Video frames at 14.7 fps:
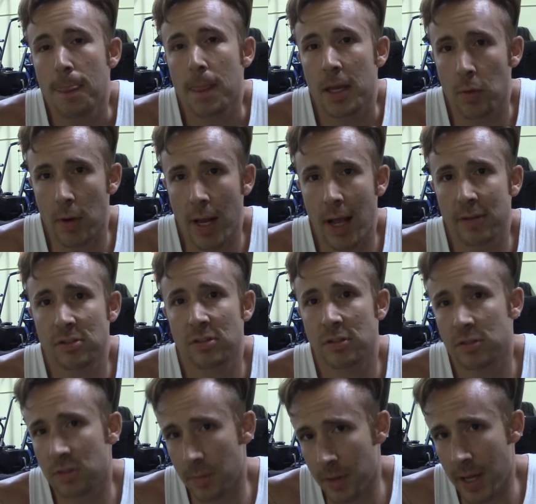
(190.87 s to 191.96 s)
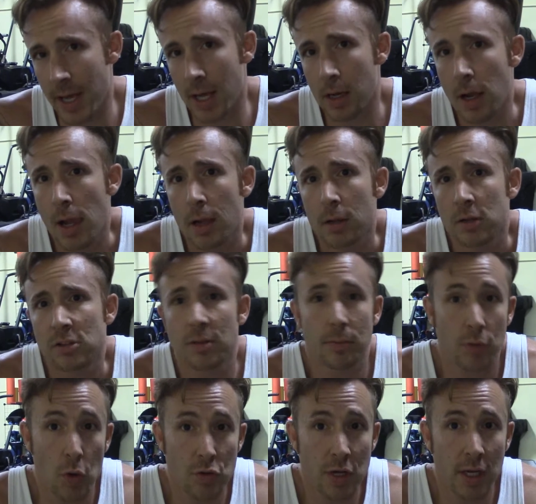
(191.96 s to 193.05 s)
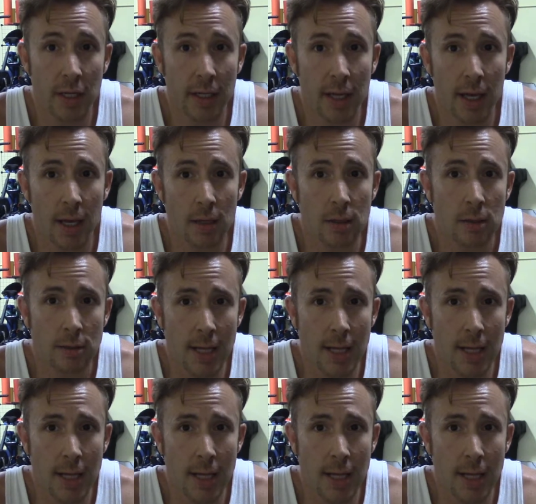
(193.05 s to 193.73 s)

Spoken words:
You want to have some of that, some protein again,